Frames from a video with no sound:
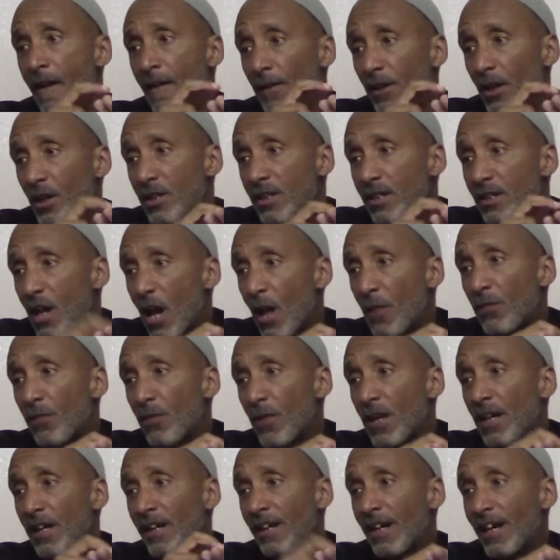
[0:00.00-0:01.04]
there's
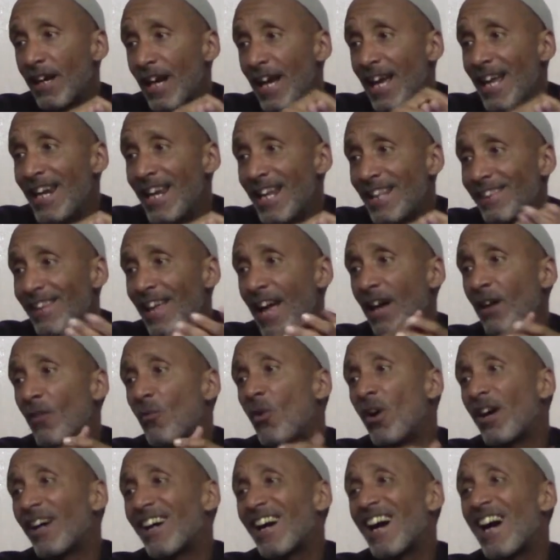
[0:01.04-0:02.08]
nothing in it that
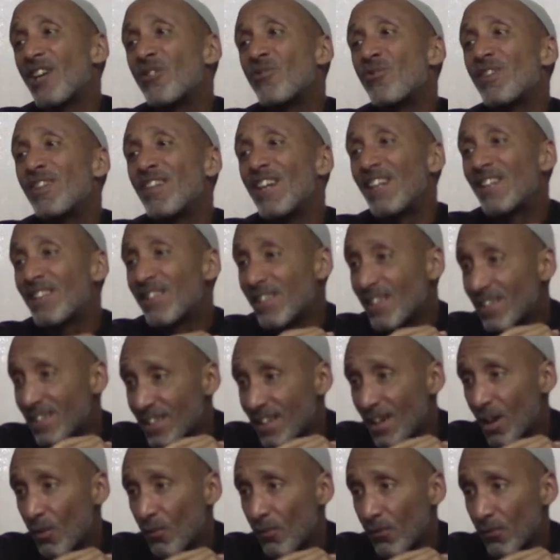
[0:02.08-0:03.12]
what contradicts
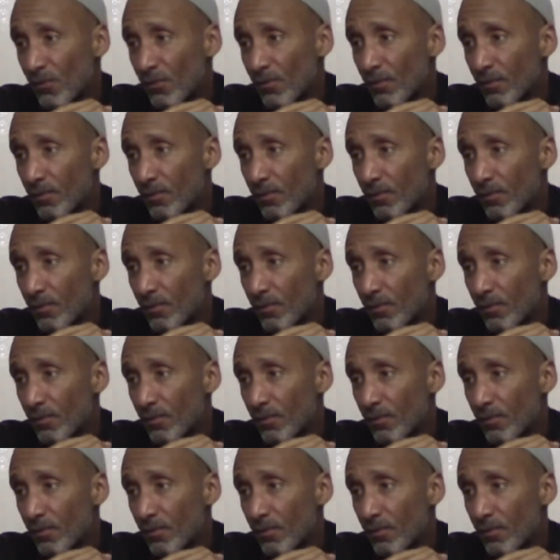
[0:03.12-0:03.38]
itself.